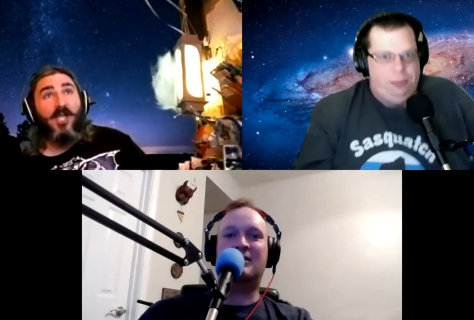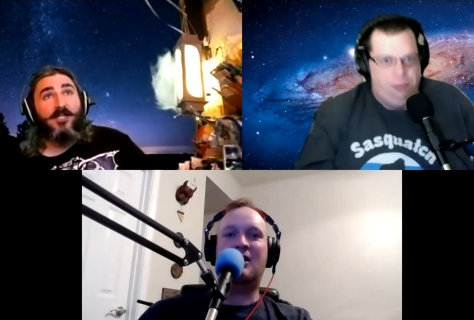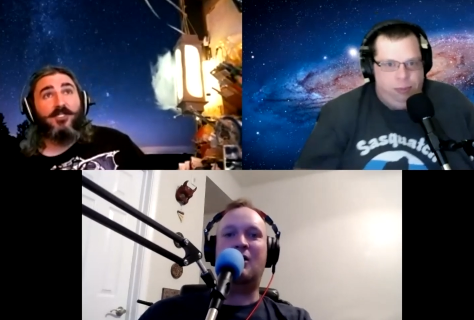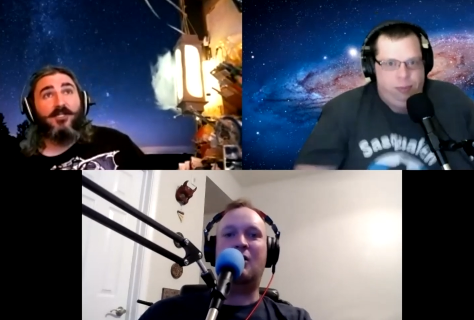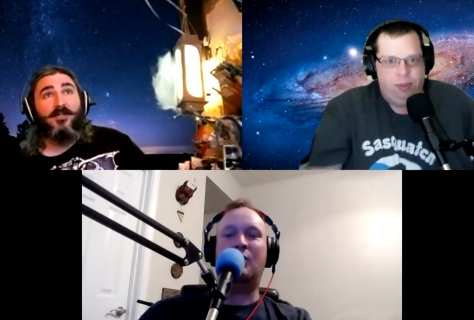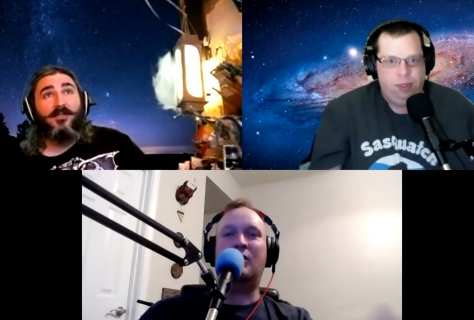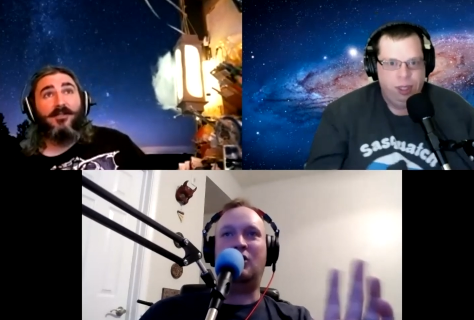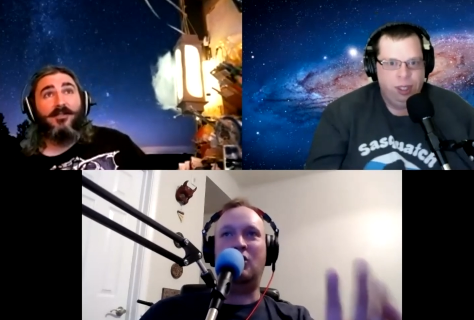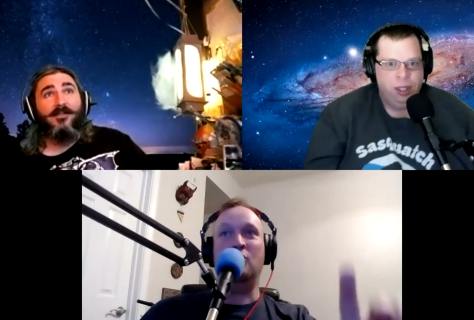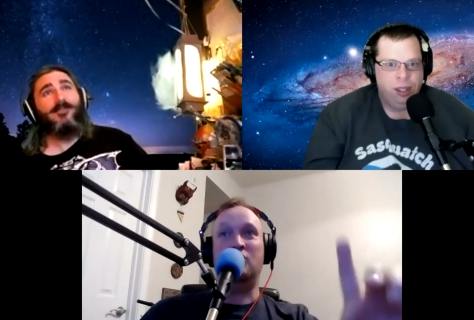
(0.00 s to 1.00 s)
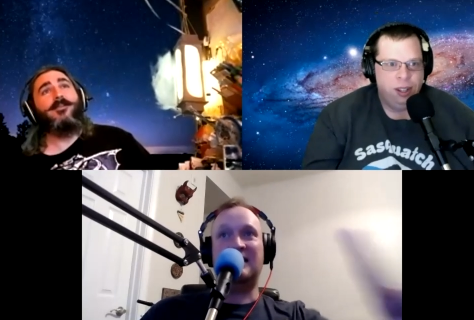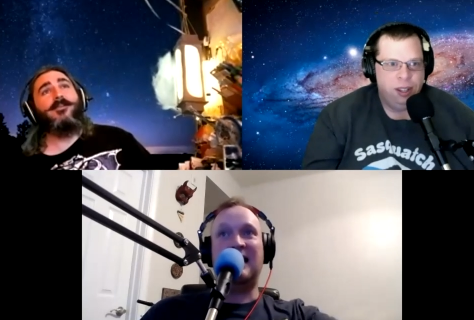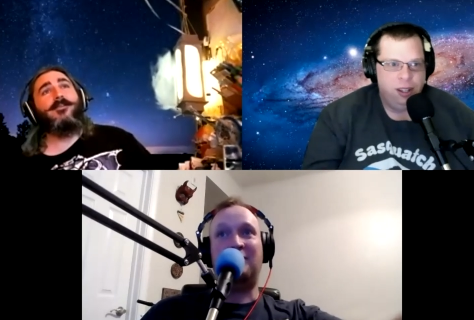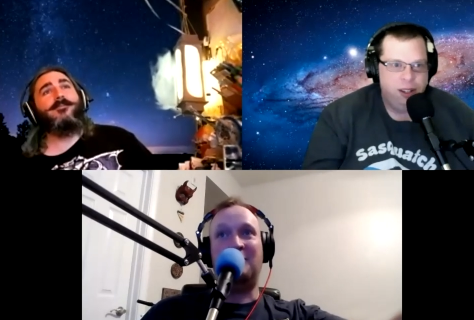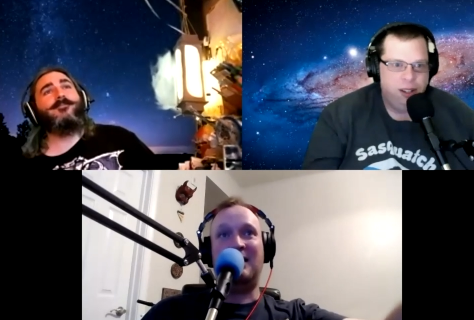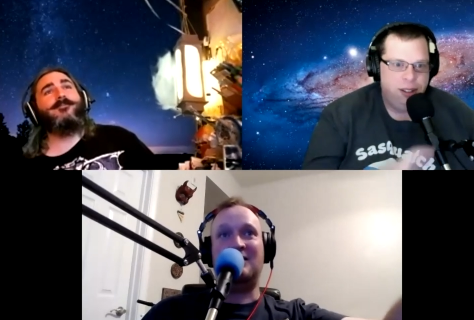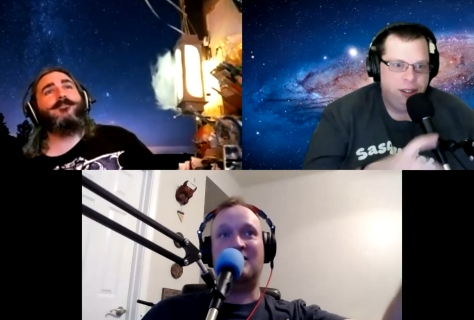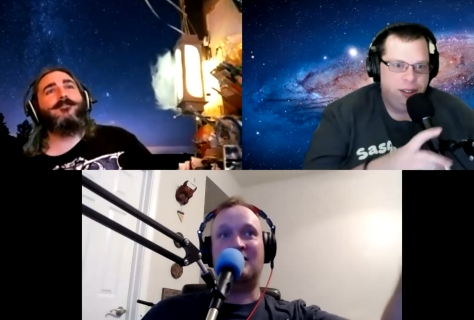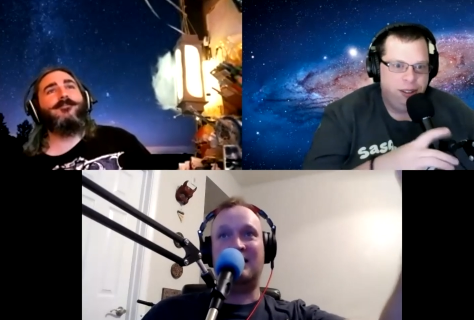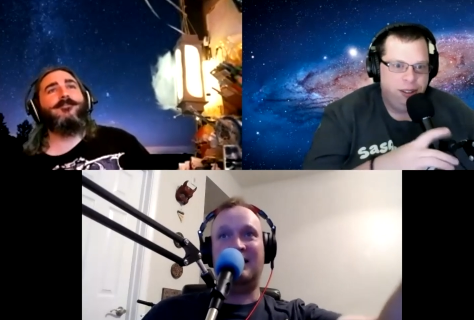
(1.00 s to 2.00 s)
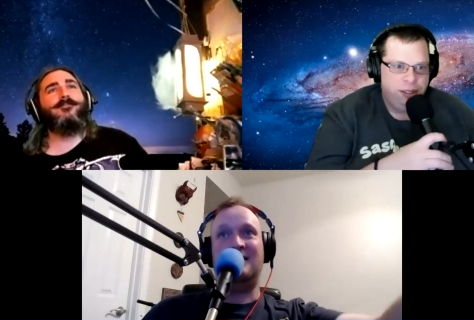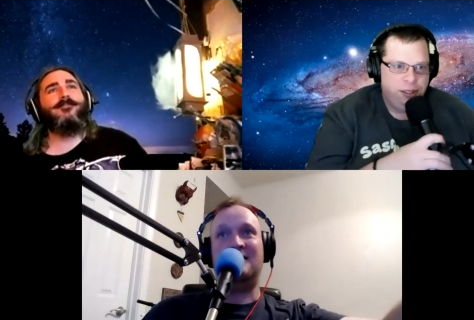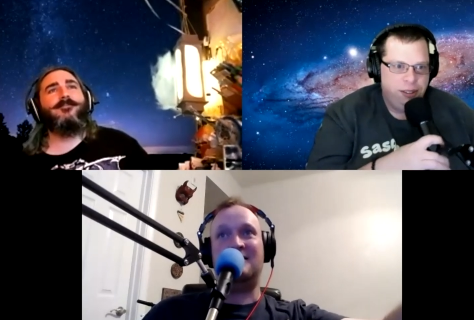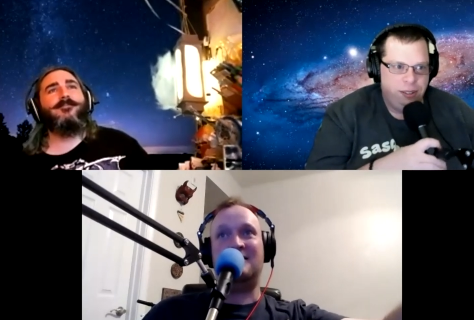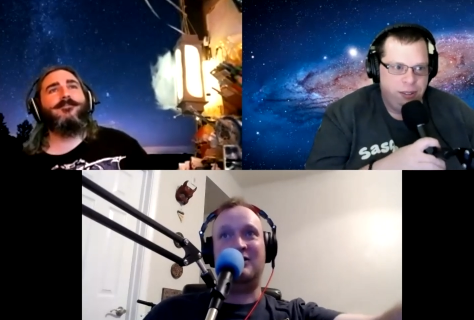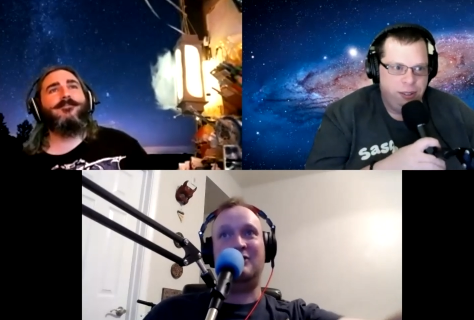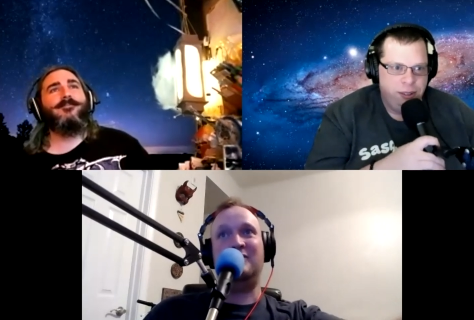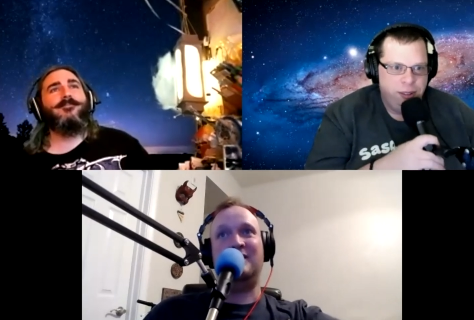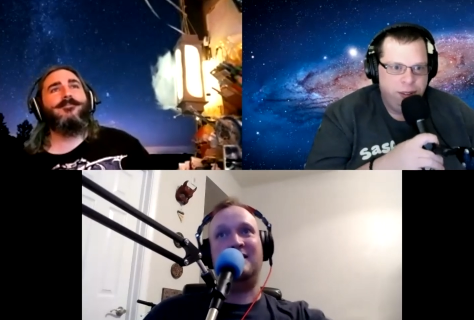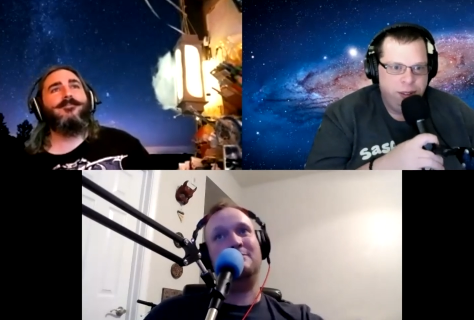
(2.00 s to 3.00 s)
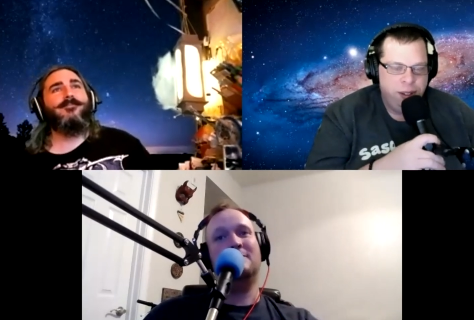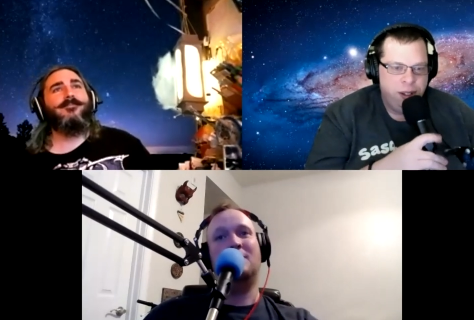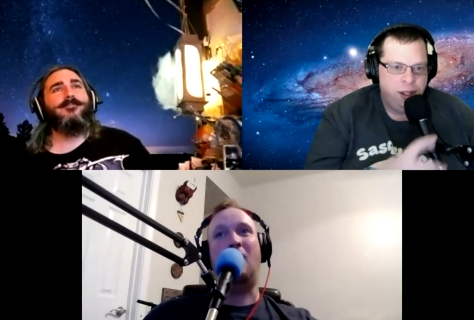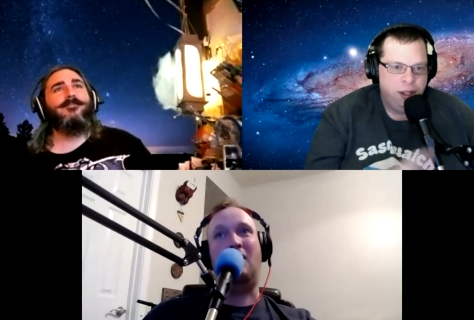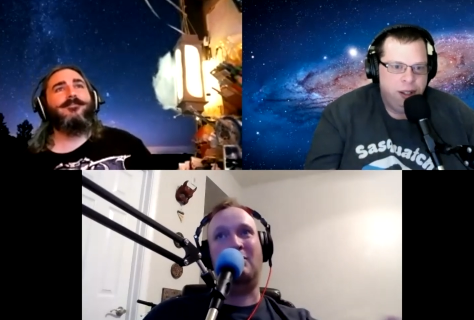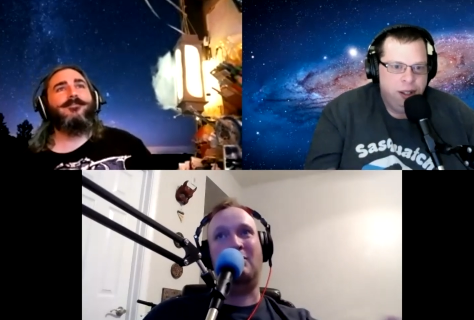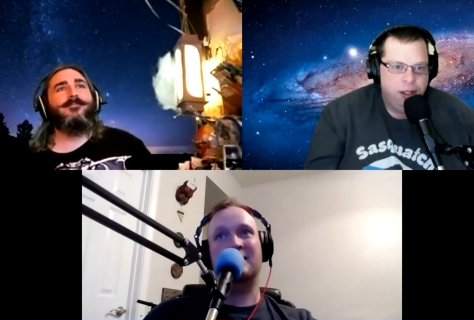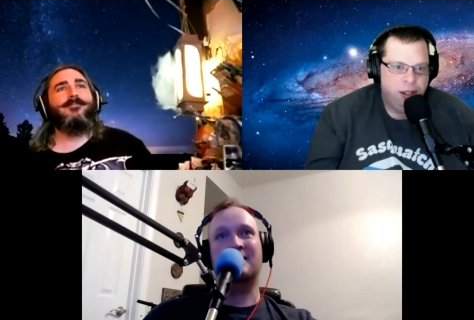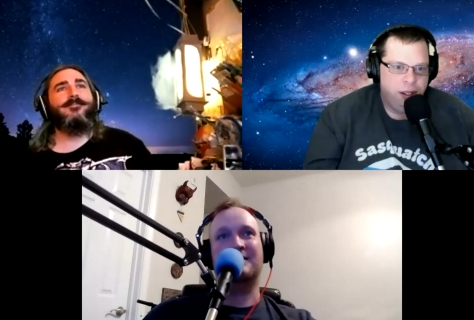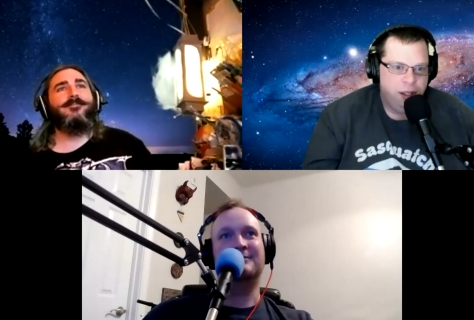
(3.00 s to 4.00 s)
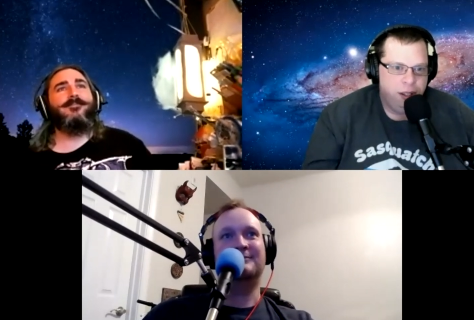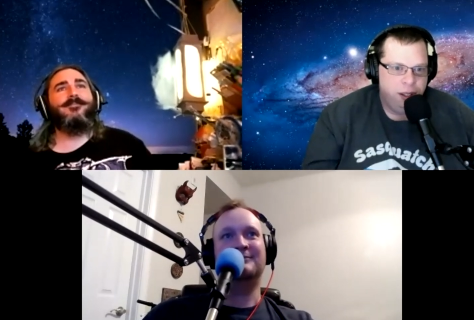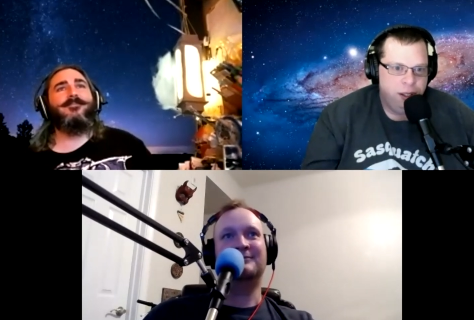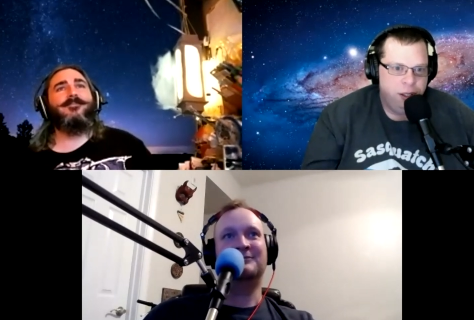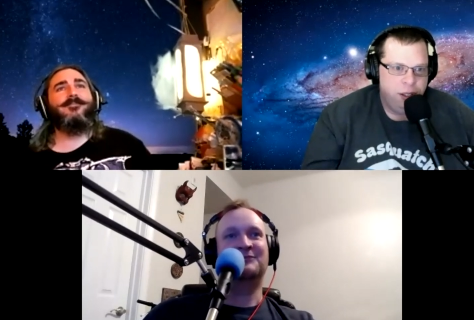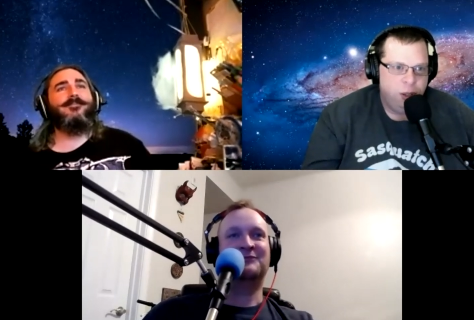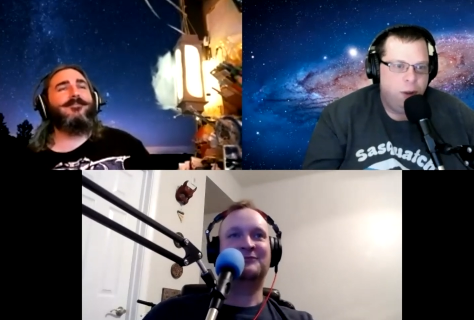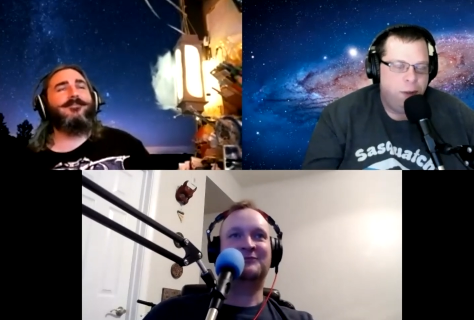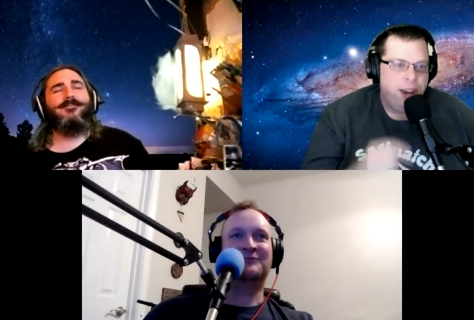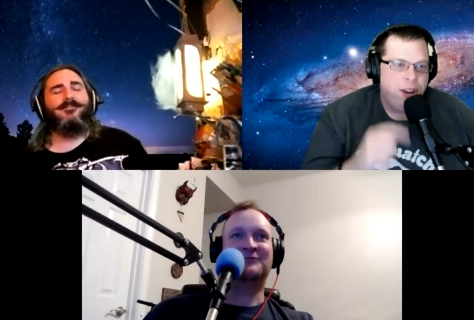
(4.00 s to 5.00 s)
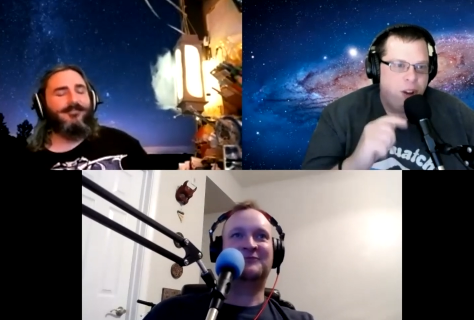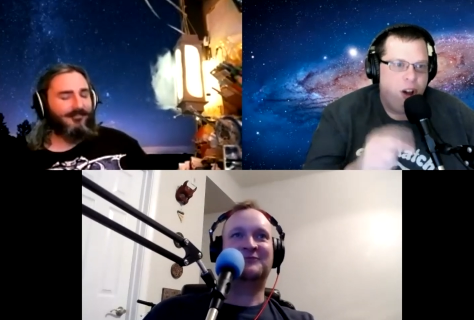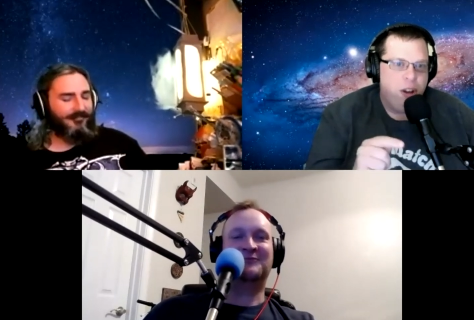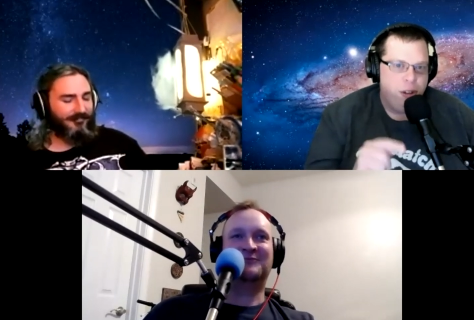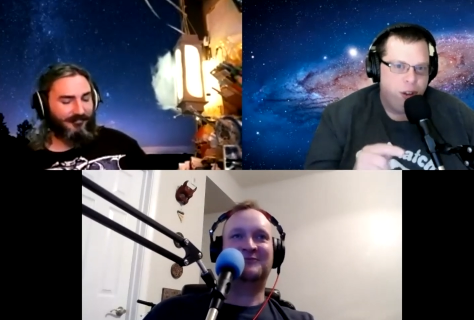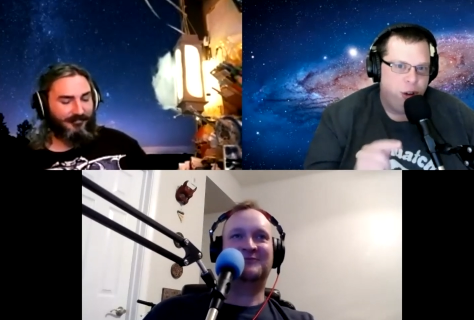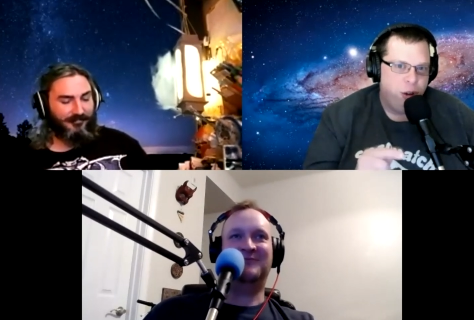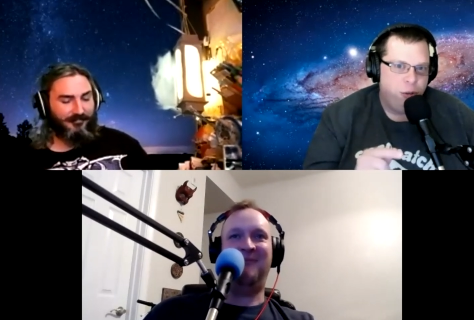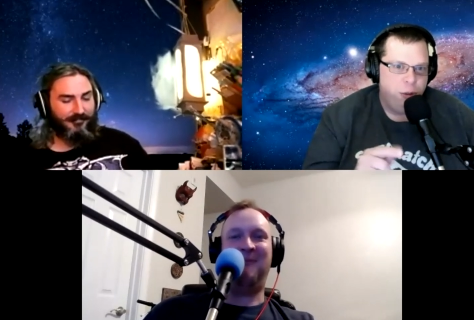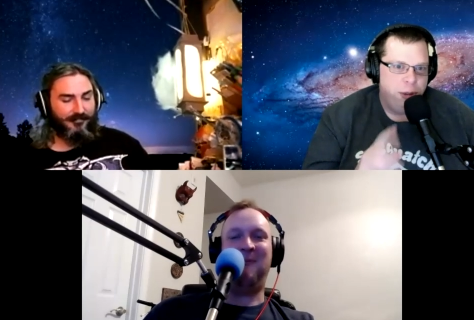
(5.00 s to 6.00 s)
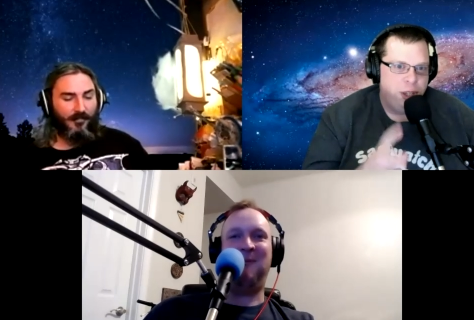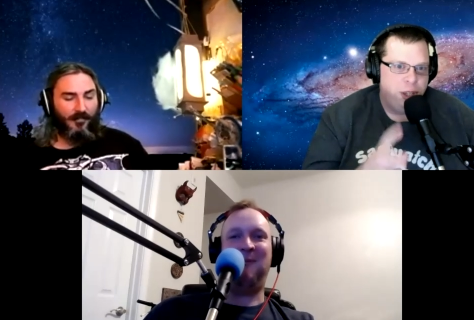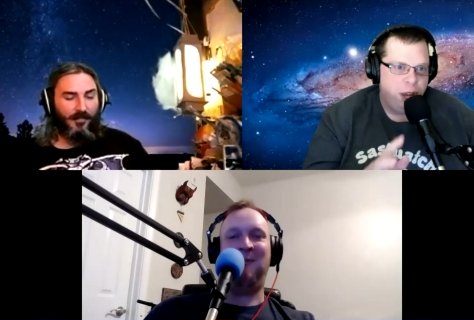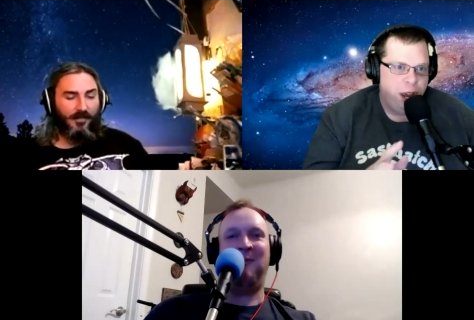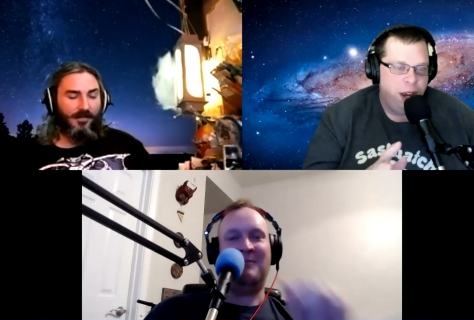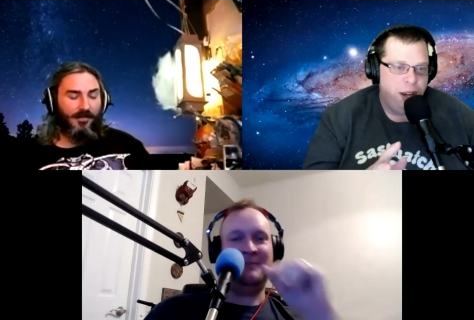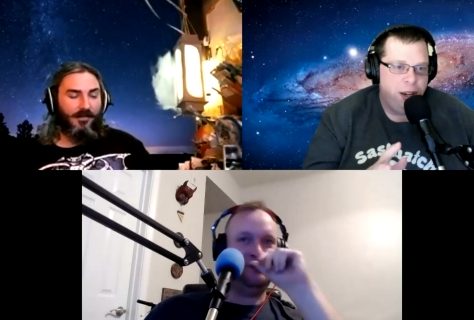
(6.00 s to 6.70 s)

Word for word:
Speaker 1: show, you just have to make sure to introduce him
Speaker 2: always. So if I call you the Guru, it's okay,